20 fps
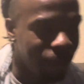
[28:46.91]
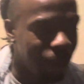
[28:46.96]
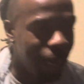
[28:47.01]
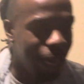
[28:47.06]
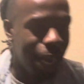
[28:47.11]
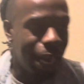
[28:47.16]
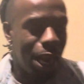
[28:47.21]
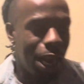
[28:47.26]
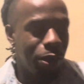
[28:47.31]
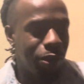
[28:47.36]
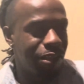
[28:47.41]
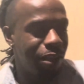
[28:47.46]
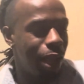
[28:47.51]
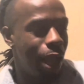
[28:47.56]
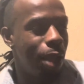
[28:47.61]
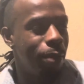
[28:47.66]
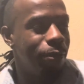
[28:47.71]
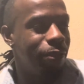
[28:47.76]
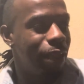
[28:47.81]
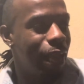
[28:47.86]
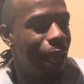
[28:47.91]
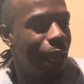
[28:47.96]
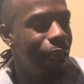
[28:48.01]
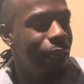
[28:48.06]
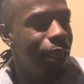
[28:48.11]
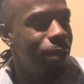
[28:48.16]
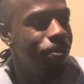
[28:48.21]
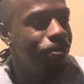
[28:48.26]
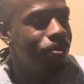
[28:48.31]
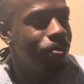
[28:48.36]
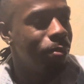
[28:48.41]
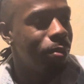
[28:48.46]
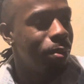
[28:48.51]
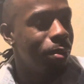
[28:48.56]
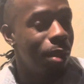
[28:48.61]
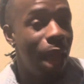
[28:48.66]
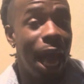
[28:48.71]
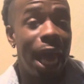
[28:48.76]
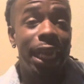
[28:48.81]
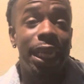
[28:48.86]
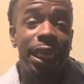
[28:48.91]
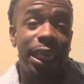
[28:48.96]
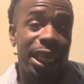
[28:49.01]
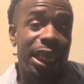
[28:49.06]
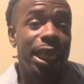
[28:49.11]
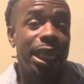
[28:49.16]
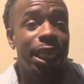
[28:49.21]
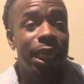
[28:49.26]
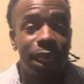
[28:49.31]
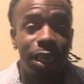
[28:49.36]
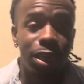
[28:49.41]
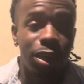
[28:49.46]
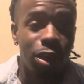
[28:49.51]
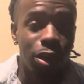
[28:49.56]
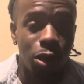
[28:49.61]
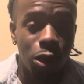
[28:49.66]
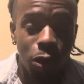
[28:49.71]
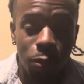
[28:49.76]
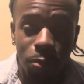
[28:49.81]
And there was times that I did get the girl,